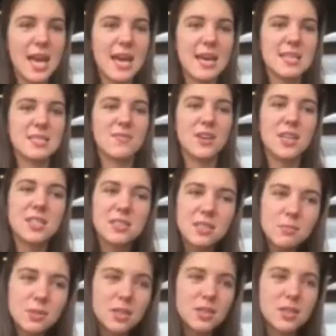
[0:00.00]
as very
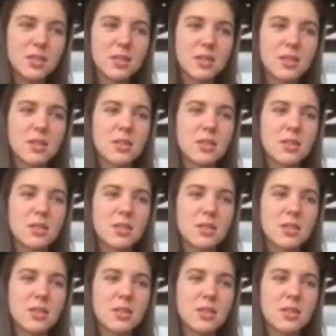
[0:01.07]
similar